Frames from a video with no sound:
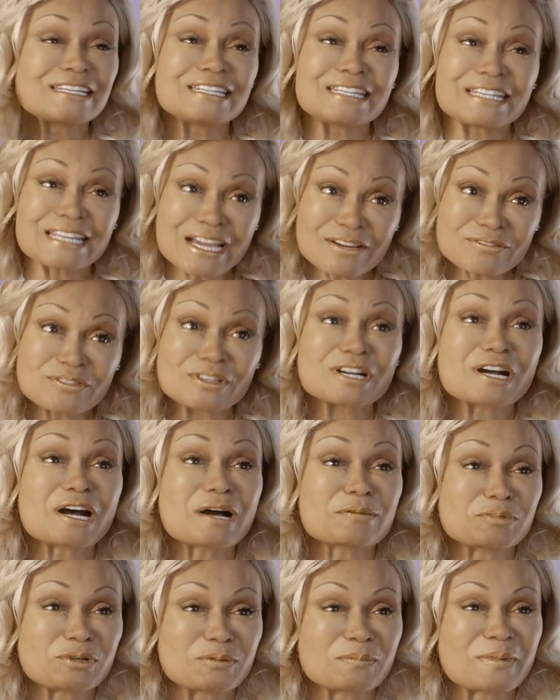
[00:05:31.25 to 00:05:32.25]
never
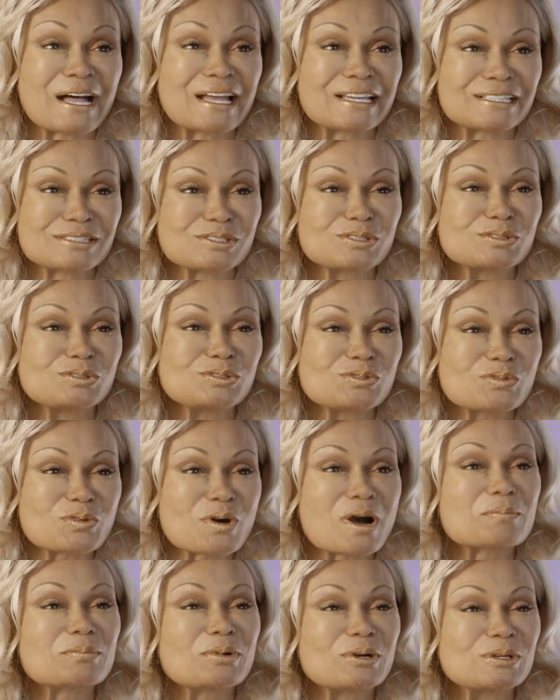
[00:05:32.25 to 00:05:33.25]
compromise who
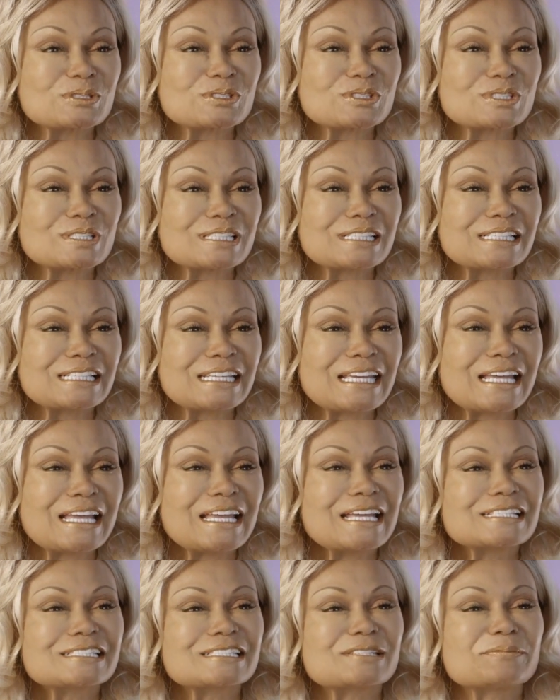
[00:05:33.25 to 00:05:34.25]
you are personally
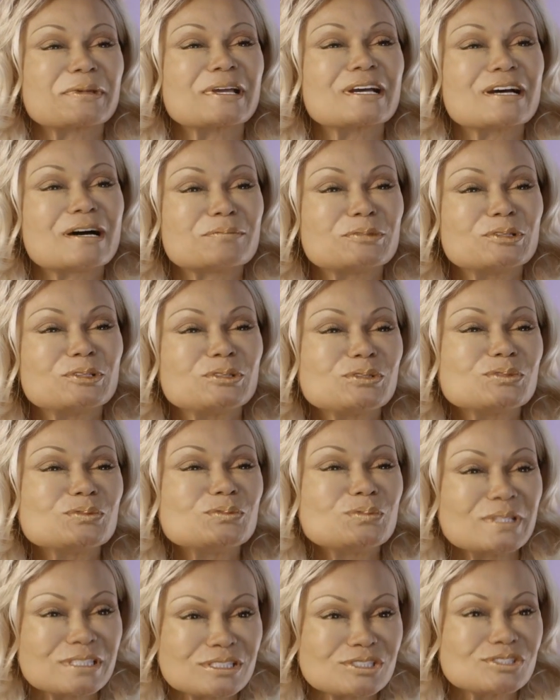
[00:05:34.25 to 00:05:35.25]
to become who you
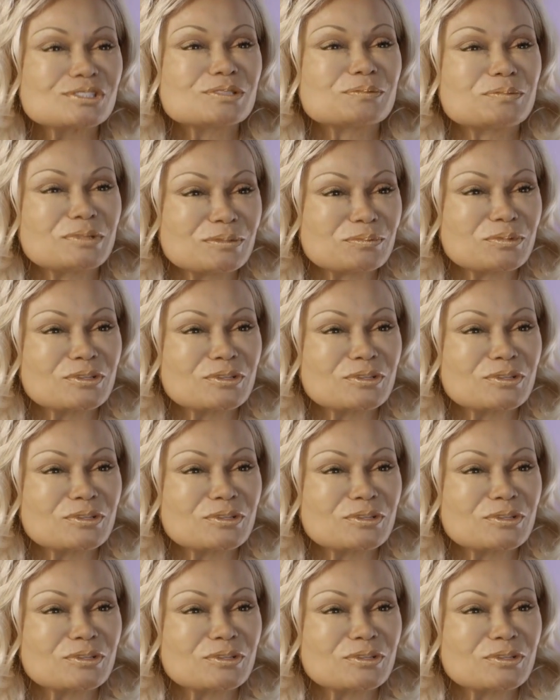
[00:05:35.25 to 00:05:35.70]
wish to be